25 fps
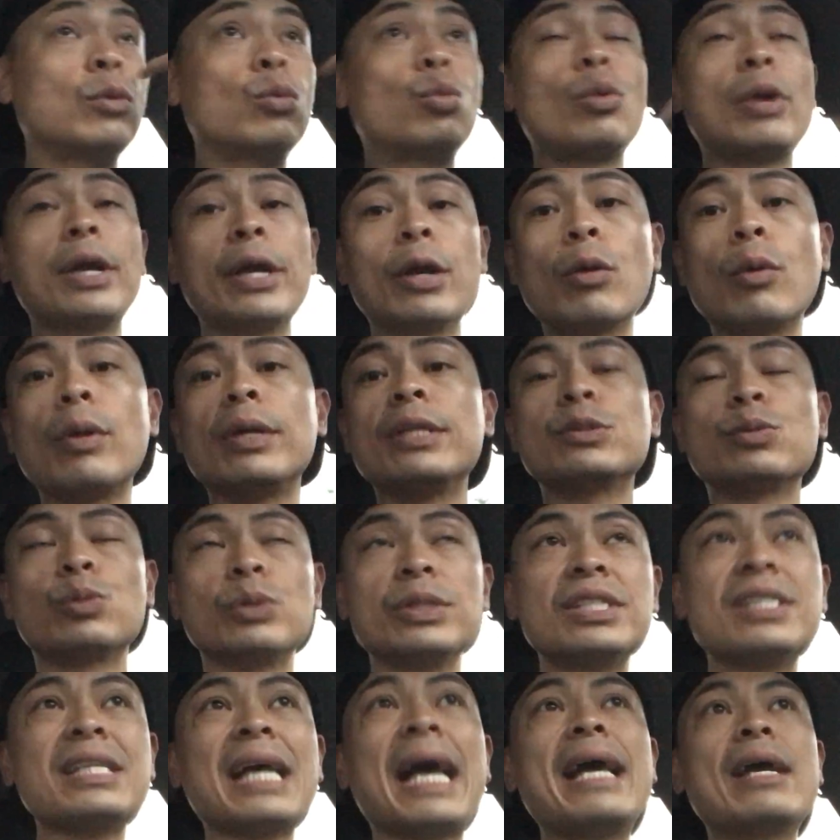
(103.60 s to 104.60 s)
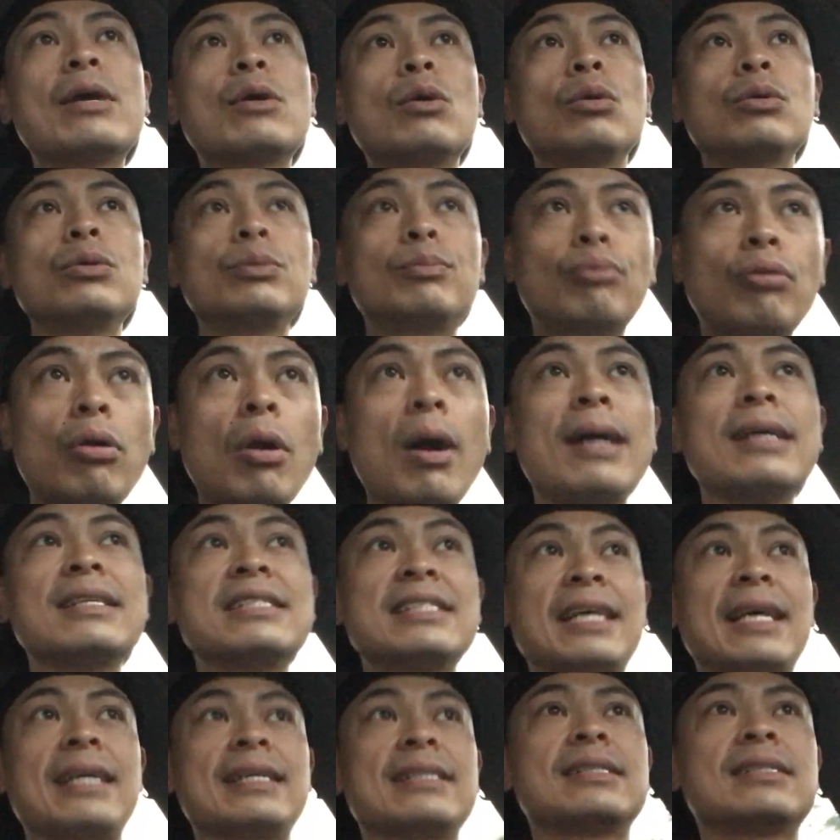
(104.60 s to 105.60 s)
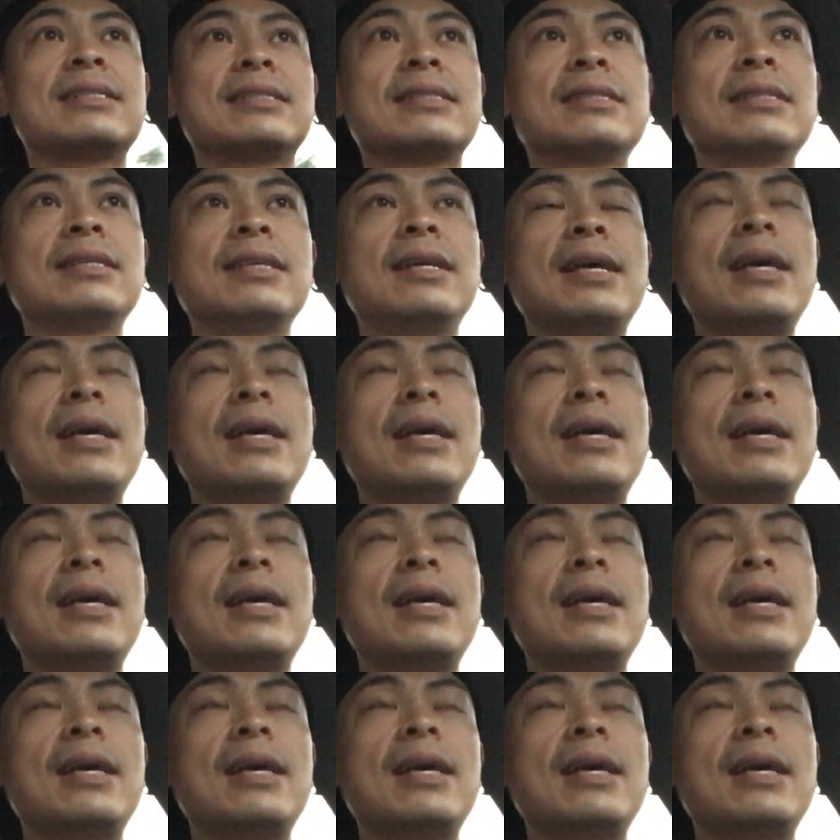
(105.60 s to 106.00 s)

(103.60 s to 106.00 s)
Rigorous recycled process.